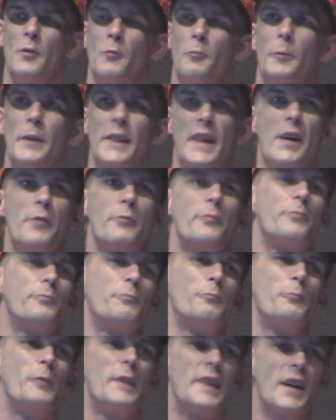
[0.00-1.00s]
without,
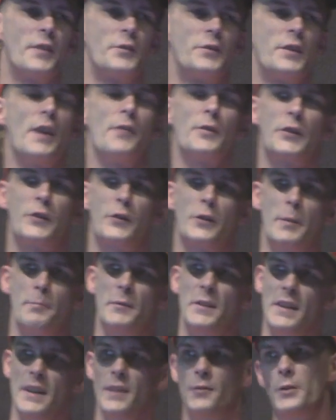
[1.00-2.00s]
without
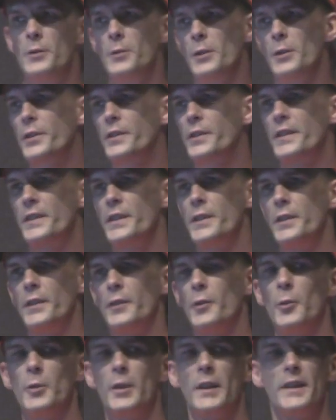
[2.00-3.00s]
JavaScript, if you looked at the,
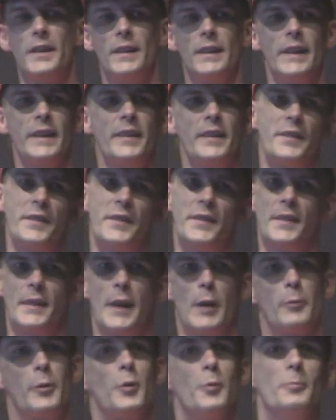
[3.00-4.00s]
all of the links,
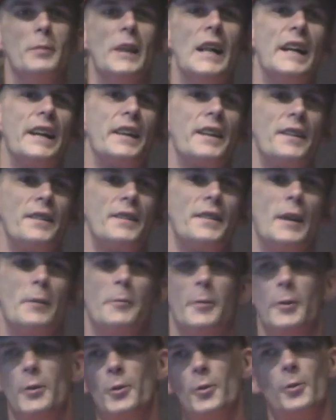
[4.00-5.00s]
they were all blank. They
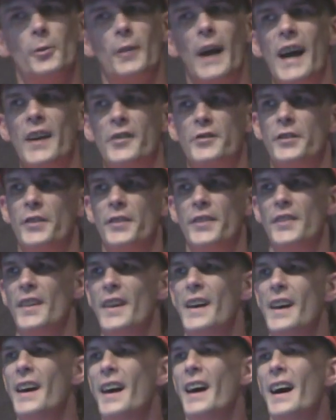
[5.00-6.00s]
were all hashes.
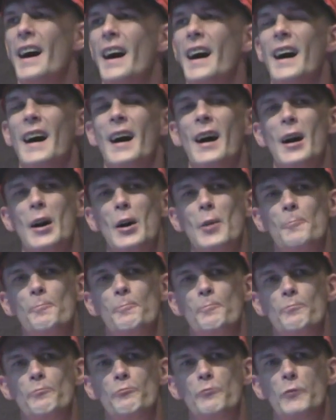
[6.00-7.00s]

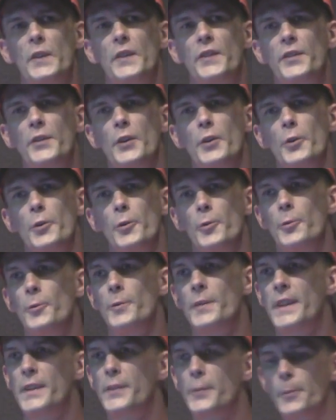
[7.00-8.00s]
Um,
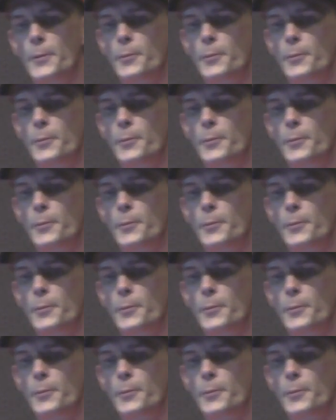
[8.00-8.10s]
so this